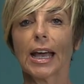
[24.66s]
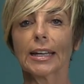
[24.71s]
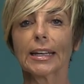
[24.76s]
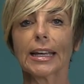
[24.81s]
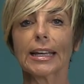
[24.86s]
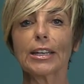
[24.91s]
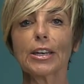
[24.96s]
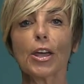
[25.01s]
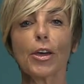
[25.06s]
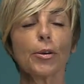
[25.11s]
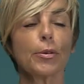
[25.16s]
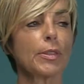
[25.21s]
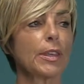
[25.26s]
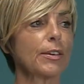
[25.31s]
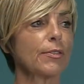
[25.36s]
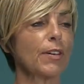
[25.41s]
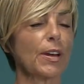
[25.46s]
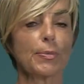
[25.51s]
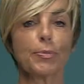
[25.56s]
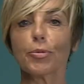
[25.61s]
And I know
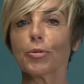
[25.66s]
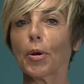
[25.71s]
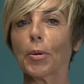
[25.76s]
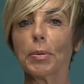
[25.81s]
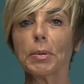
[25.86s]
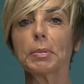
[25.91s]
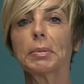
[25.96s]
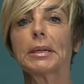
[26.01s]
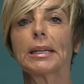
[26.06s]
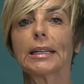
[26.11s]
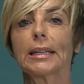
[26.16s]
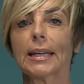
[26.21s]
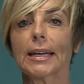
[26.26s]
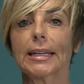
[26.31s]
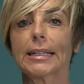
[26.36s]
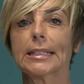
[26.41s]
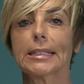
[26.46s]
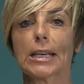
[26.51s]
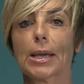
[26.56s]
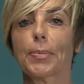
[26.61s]
that if I probably
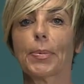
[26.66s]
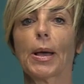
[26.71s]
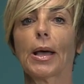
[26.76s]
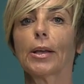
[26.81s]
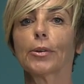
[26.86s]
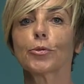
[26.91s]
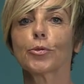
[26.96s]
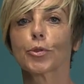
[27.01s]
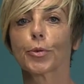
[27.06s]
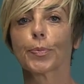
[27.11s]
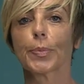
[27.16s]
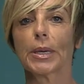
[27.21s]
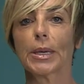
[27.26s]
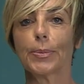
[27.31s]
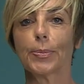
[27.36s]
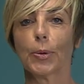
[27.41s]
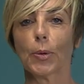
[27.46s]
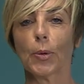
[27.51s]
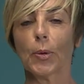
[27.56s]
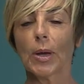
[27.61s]
lined up 100
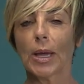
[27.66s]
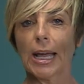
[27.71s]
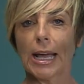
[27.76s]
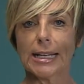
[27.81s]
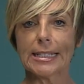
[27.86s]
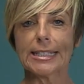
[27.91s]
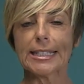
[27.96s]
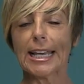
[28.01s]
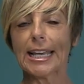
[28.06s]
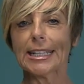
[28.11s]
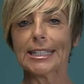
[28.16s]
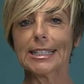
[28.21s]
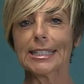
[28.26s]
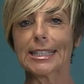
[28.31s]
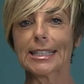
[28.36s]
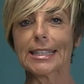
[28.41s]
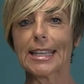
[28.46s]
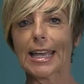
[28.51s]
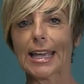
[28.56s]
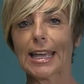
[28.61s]
people and
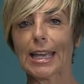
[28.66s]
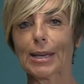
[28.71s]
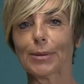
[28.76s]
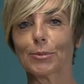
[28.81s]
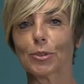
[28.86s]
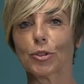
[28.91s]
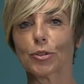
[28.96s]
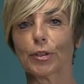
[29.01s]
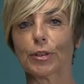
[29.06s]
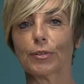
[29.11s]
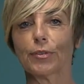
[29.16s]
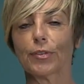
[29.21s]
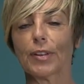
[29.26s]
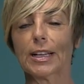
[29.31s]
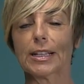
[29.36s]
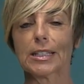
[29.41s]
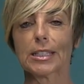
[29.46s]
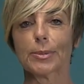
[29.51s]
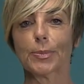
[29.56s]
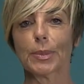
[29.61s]
tested their hamstring
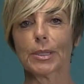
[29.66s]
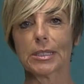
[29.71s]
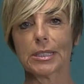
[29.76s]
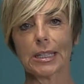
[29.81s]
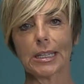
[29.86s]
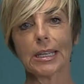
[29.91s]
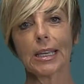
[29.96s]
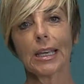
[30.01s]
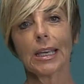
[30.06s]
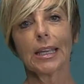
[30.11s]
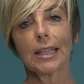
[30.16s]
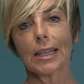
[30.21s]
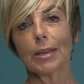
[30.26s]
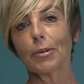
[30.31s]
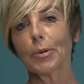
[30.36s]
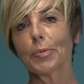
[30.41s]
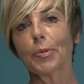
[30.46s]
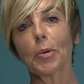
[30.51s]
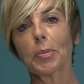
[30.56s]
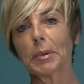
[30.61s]
flexibility,
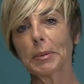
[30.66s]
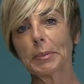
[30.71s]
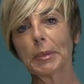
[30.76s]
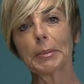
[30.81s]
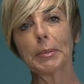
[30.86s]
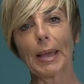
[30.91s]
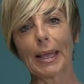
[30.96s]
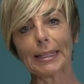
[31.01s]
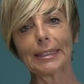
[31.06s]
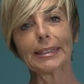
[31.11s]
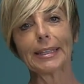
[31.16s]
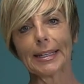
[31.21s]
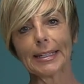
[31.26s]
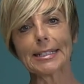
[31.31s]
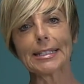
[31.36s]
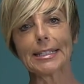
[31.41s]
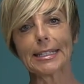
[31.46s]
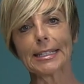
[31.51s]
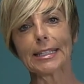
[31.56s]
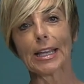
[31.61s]
there would probably be about
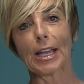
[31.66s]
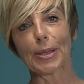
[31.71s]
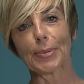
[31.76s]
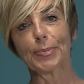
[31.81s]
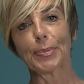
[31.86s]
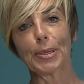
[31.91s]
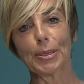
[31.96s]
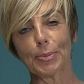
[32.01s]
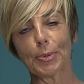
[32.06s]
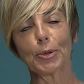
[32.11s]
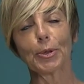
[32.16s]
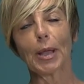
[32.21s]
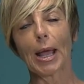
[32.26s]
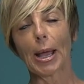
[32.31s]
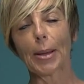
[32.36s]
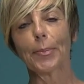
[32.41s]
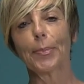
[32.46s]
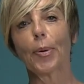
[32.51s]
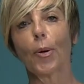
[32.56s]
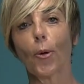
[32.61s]
99 people who
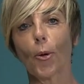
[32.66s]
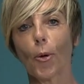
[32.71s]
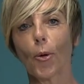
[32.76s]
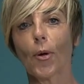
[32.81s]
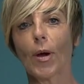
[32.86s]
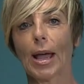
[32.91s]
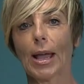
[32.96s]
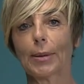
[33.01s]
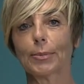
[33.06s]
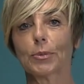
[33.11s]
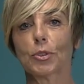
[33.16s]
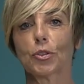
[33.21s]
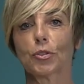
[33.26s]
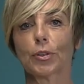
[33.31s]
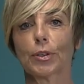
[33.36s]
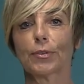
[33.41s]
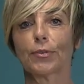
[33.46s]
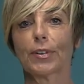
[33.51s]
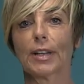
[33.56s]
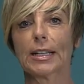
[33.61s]
had poor
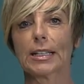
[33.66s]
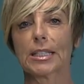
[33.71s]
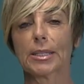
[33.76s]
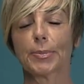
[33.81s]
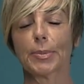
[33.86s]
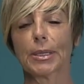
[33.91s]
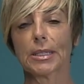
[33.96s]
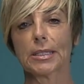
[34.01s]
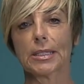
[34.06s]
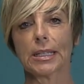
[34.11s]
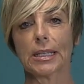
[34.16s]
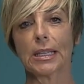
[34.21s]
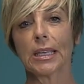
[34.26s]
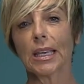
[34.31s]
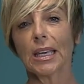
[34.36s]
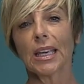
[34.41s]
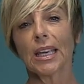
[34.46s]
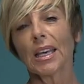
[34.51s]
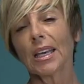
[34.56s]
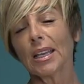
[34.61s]
hamstring flexibility.
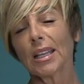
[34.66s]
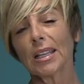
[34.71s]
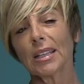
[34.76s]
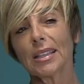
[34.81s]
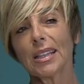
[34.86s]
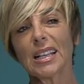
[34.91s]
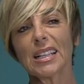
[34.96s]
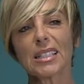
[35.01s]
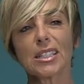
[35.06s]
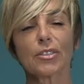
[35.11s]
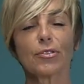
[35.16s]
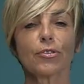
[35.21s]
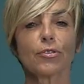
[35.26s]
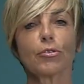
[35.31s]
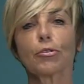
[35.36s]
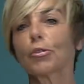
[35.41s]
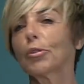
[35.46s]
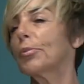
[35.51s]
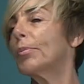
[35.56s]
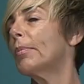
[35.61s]
That's
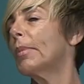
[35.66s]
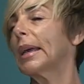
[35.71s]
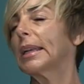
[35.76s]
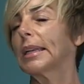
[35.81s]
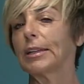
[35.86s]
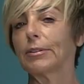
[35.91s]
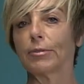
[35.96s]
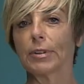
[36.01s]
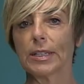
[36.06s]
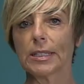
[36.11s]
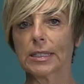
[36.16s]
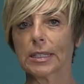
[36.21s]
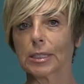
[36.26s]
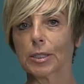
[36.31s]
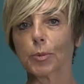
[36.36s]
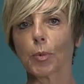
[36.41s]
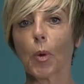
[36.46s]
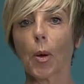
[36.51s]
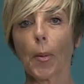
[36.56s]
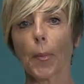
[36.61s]
through many
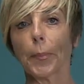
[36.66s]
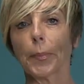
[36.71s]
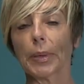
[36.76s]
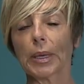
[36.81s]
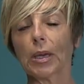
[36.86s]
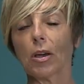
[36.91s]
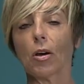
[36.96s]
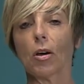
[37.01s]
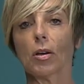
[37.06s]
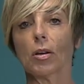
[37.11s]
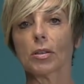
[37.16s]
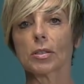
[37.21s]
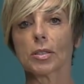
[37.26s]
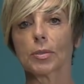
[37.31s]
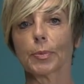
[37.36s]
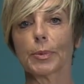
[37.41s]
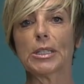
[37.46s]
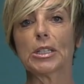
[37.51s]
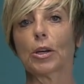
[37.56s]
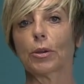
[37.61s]
reasons. One,
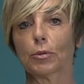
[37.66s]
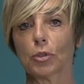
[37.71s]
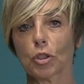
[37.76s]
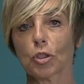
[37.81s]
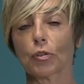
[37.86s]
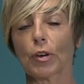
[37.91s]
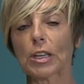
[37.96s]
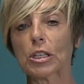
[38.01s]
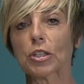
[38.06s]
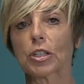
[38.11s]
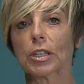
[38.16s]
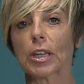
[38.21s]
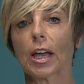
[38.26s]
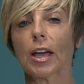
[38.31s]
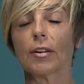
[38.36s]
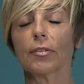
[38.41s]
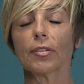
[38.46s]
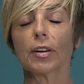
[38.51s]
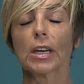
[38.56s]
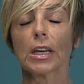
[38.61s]
because we don't stretch
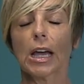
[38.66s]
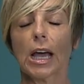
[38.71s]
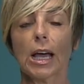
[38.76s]
enough.